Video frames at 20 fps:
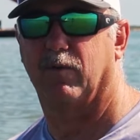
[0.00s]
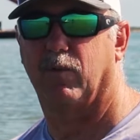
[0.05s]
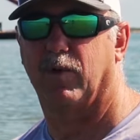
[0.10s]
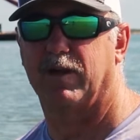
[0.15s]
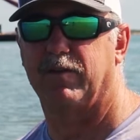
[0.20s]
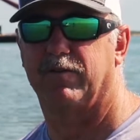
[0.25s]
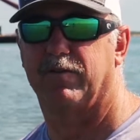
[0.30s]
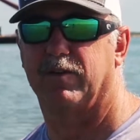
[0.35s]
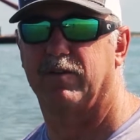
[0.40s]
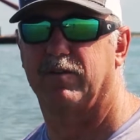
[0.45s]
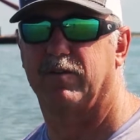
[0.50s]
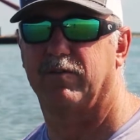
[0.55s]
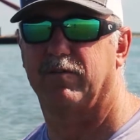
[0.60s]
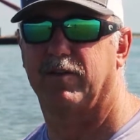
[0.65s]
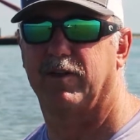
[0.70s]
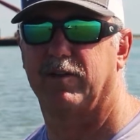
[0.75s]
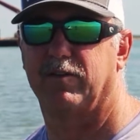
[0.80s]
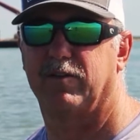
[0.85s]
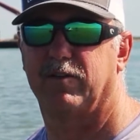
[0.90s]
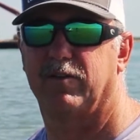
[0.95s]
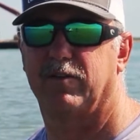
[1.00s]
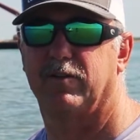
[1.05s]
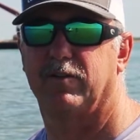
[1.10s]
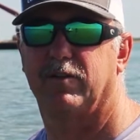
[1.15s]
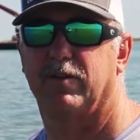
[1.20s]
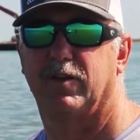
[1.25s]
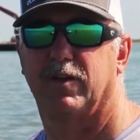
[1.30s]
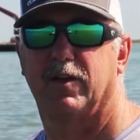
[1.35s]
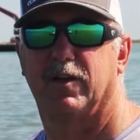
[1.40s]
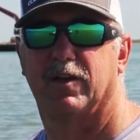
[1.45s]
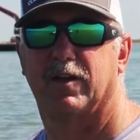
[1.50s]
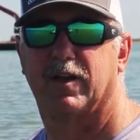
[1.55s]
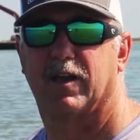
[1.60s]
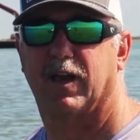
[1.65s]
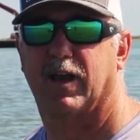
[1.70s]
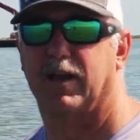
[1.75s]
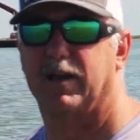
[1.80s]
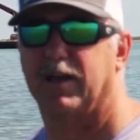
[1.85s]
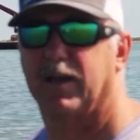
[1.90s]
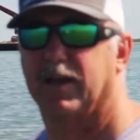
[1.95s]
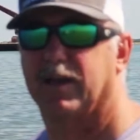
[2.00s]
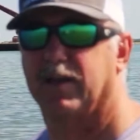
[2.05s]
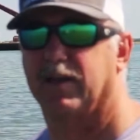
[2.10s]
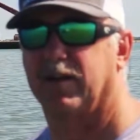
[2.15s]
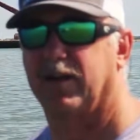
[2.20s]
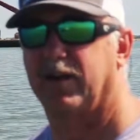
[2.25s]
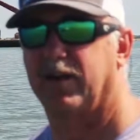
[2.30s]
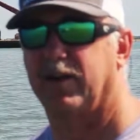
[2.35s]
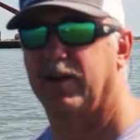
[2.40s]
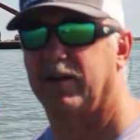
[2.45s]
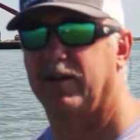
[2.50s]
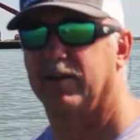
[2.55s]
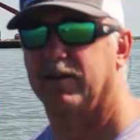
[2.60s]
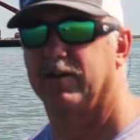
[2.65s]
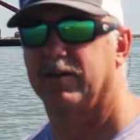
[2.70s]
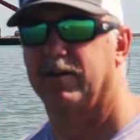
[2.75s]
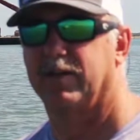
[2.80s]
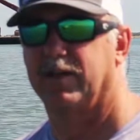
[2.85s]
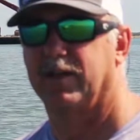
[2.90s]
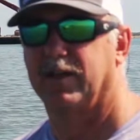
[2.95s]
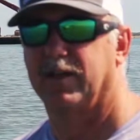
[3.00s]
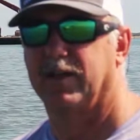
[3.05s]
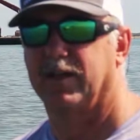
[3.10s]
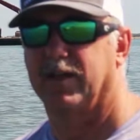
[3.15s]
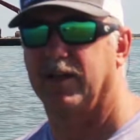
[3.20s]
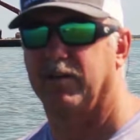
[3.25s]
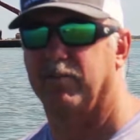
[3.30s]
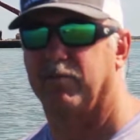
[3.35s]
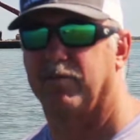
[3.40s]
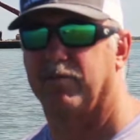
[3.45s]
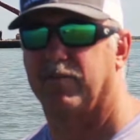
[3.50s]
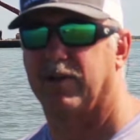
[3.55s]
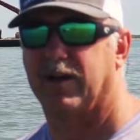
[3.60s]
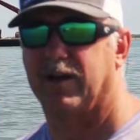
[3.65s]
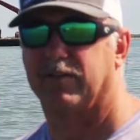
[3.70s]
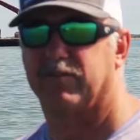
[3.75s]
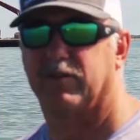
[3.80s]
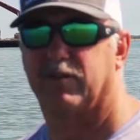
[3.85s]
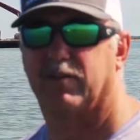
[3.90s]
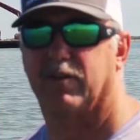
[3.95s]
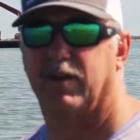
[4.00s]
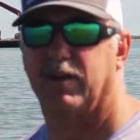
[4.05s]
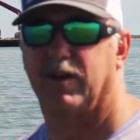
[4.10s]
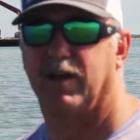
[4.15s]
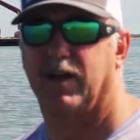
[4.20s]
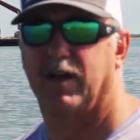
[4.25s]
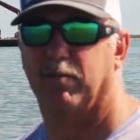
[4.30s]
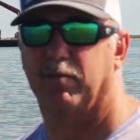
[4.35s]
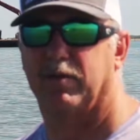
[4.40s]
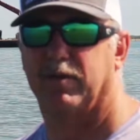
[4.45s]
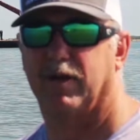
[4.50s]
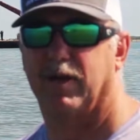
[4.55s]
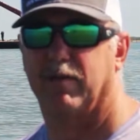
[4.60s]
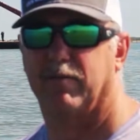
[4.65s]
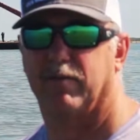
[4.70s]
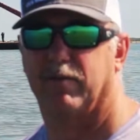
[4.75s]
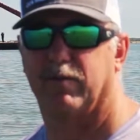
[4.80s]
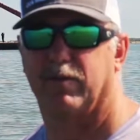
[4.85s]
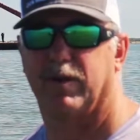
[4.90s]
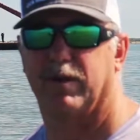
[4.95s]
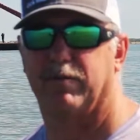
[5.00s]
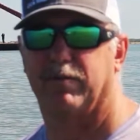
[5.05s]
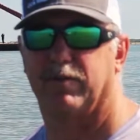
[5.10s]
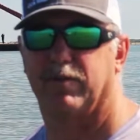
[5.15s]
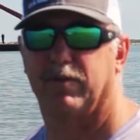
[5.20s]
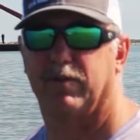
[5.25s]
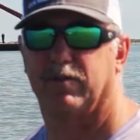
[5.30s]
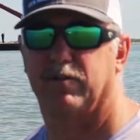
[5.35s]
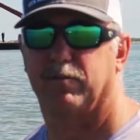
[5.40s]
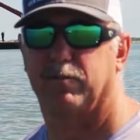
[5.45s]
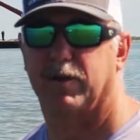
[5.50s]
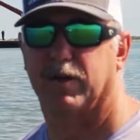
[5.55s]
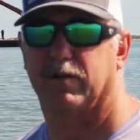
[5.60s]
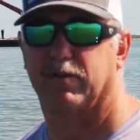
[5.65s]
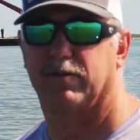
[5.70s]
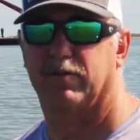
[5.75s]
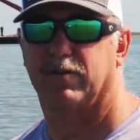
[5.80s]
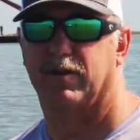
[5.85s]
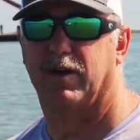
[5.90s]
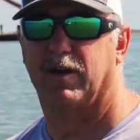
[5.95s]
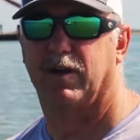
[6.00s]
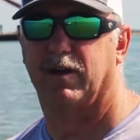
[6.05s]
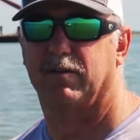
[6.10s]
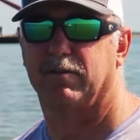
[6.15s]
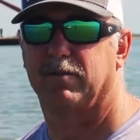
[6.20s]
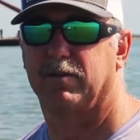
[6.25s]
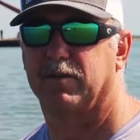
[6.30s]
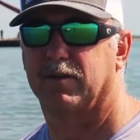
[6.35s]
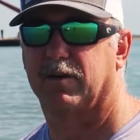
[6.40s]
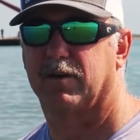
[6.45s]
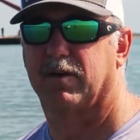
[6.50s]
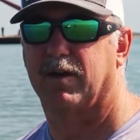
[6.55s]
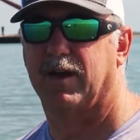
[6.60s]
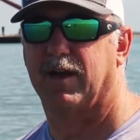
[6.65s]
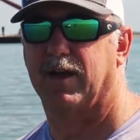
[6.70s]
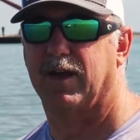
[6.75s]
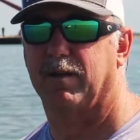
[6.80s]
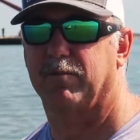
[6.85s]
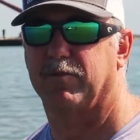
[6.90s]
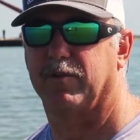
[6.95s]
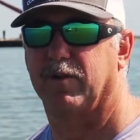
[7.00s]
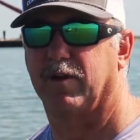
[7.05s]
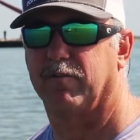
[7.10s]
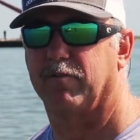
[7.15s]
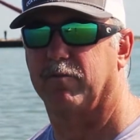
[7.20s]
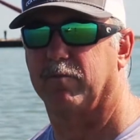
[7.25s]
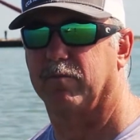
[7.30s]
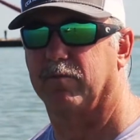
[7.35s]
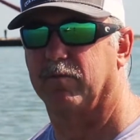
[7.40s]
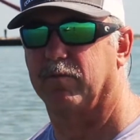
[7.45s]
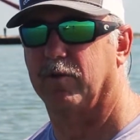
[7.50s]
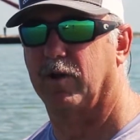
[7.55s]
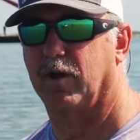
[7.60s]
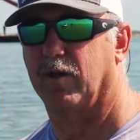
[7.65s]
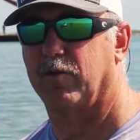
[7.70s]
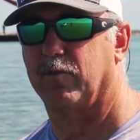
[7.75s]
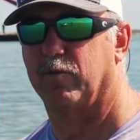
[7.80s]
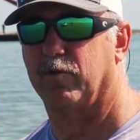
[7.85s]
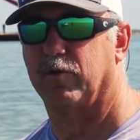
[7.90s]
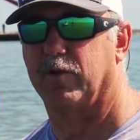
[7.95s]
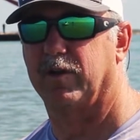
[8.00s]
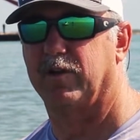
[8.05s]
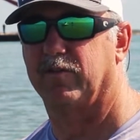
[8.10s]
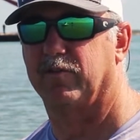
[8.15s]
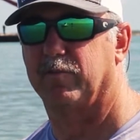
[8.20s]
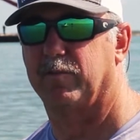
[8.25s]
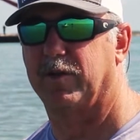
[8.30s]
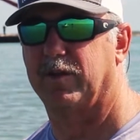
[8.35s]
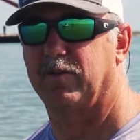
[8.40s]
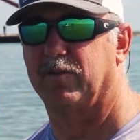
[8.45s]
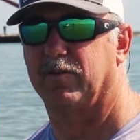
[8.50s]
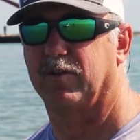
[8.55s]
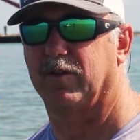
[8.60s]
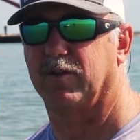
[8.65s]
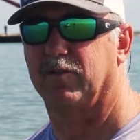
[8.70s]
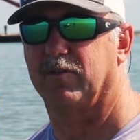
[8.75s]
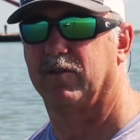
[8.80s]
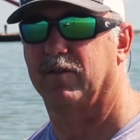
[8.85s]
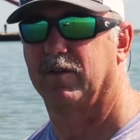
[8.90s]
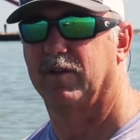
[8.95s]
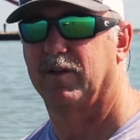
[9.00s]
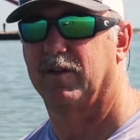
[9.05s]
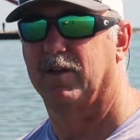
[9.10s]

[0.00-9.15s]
wade fishing venue, kayaking area, and provides great habitat for redfish, speckled trout, crabs, and other marine species.